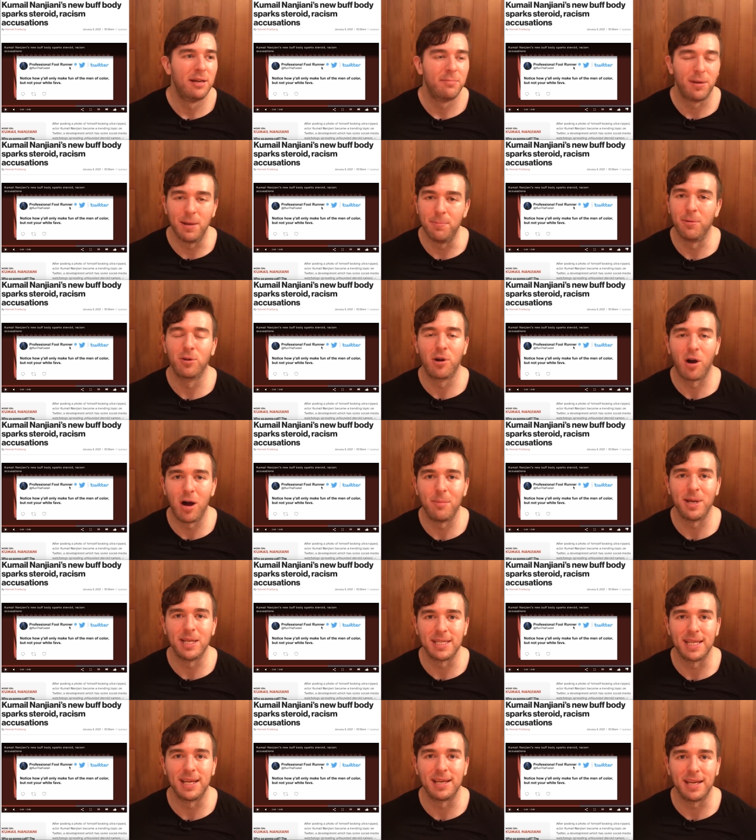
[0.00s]
people
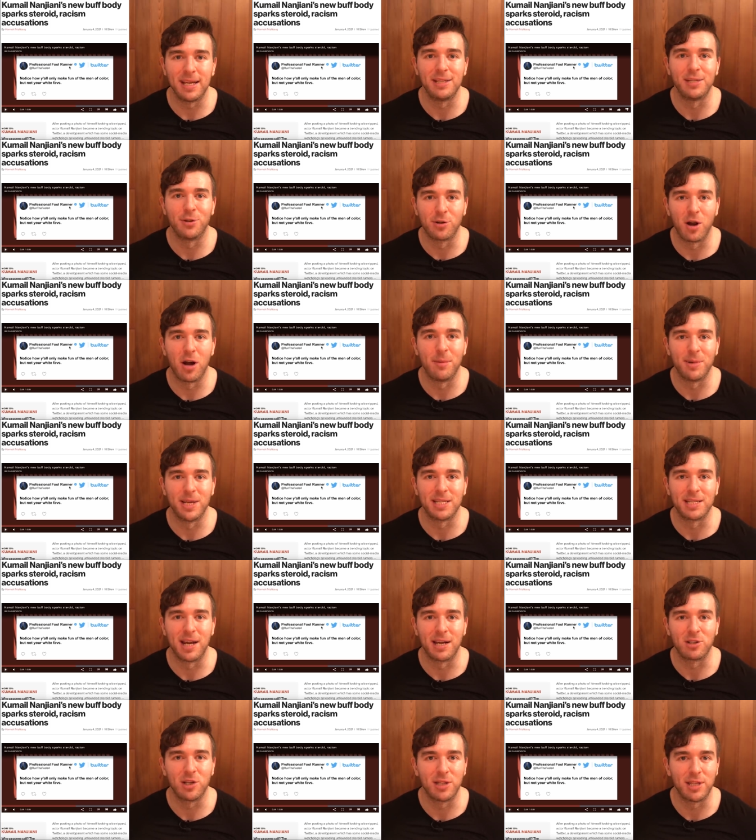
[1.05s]
commenting in your comment
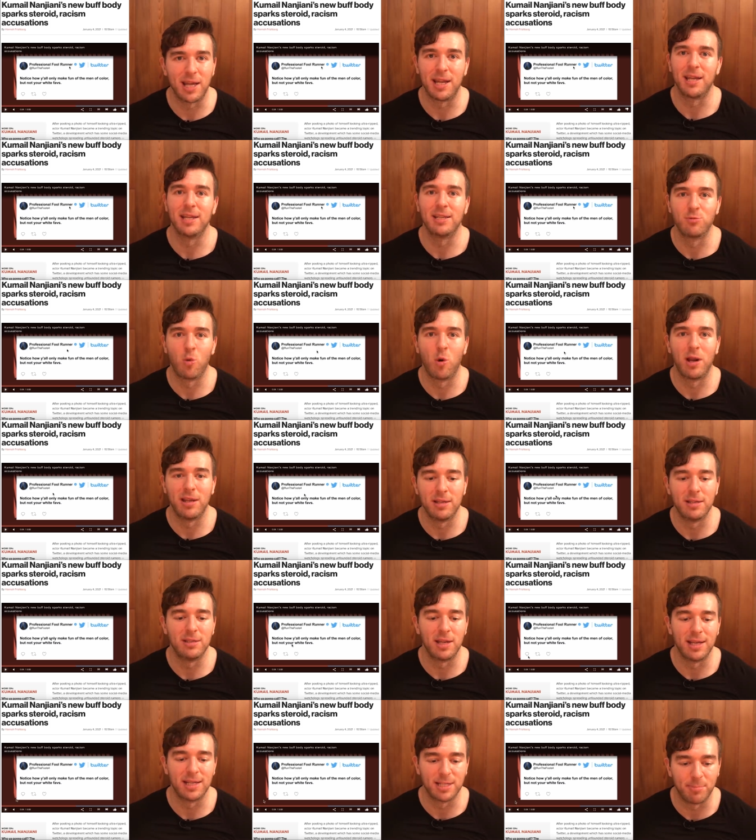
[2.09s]
section. That is what
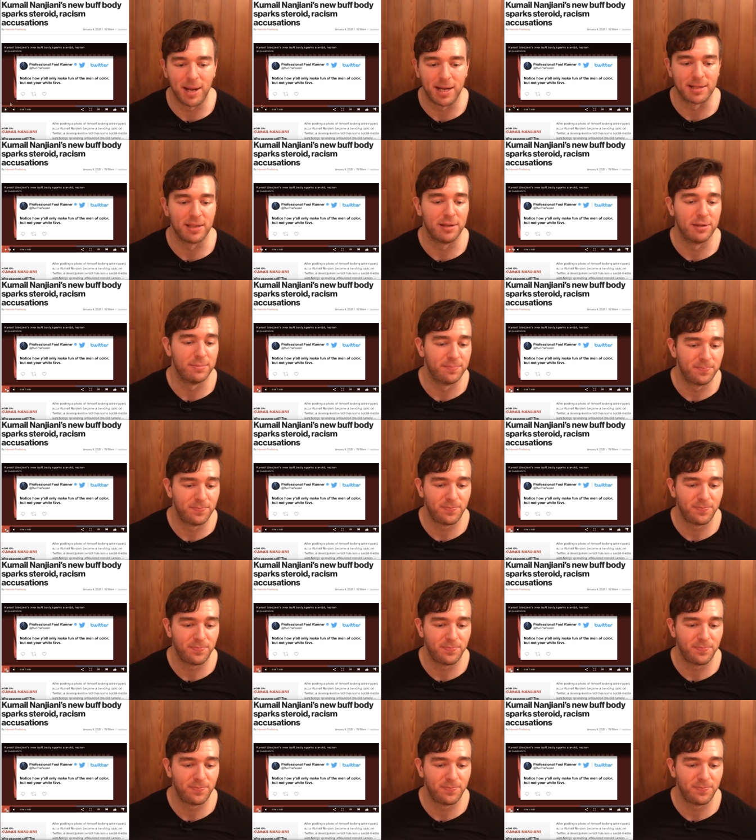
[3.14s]
is expected.